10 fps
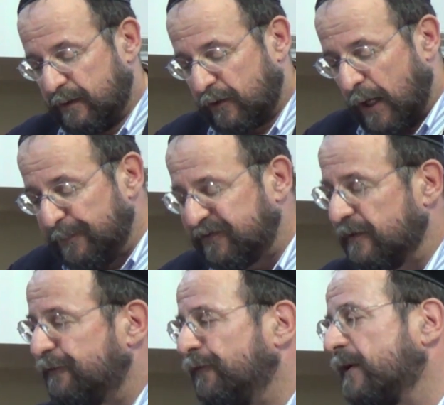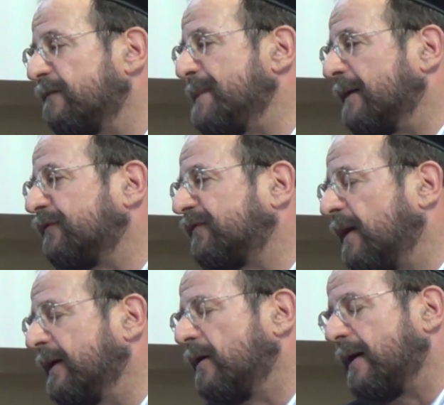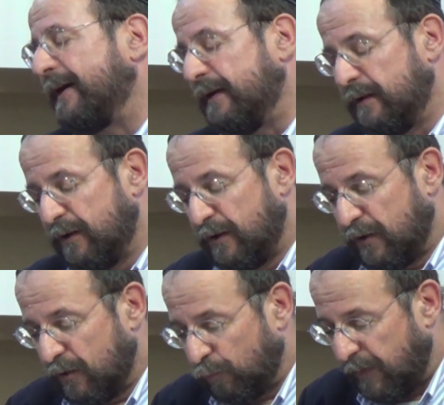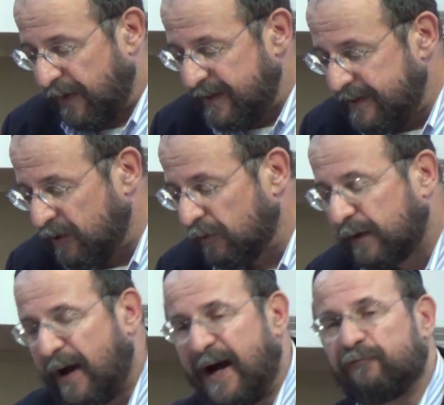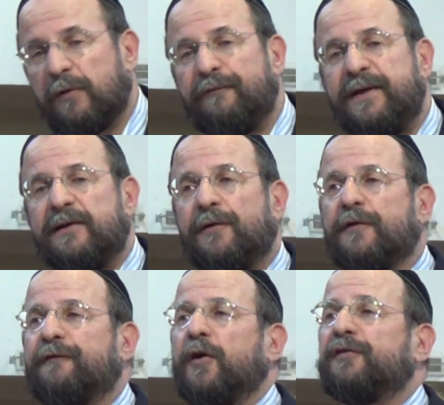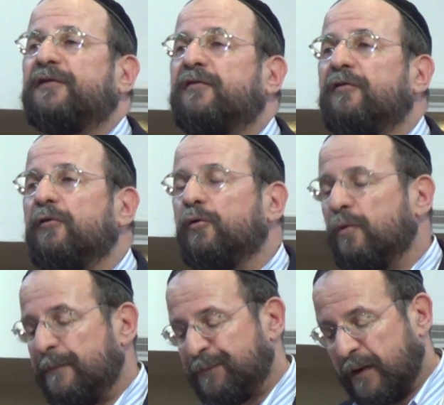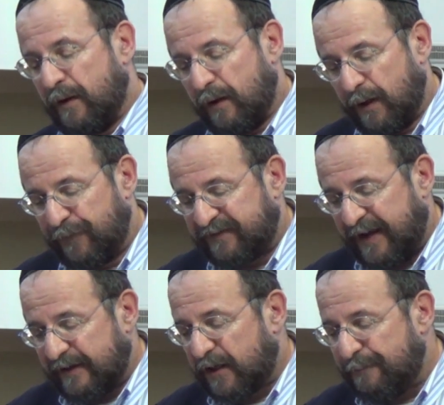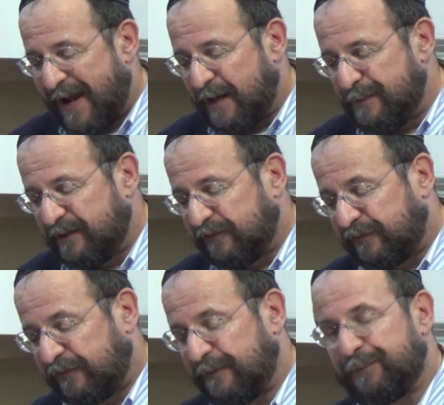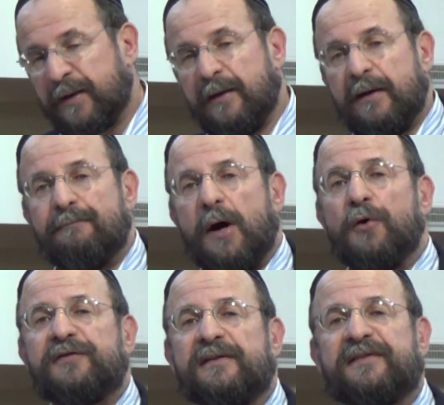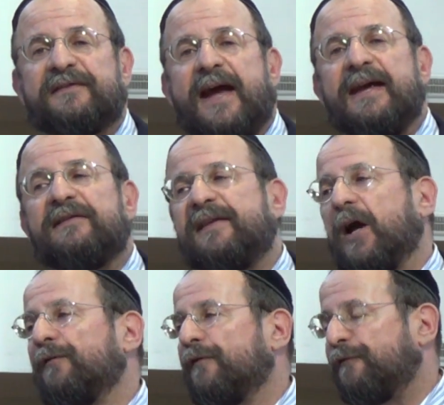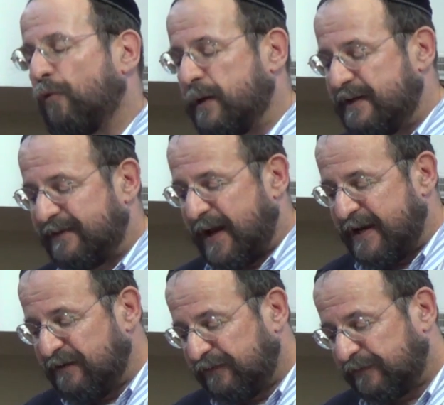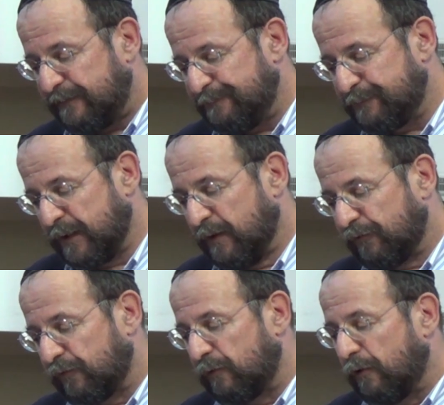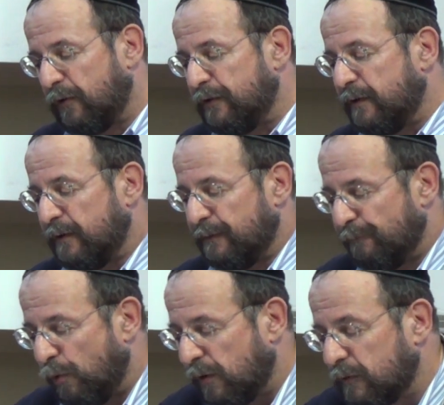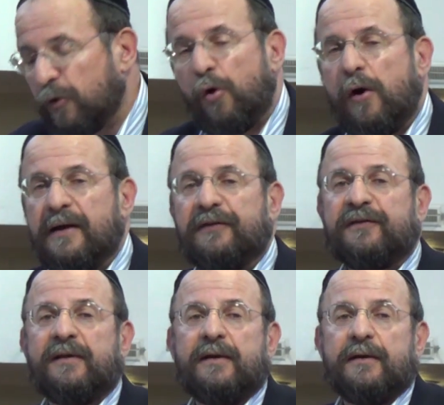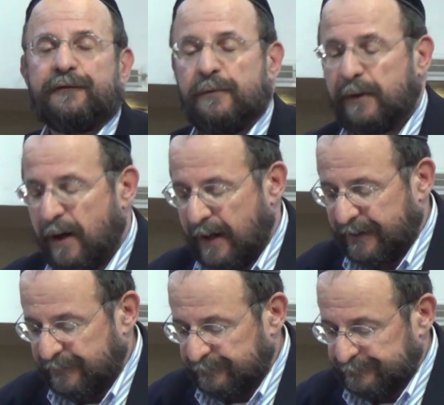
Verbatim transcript: comes to the foot of Mount Sinai, where they hear God reveal the first two of the Ten Commandments. Moses stays there for 40 days to learn more laws from God.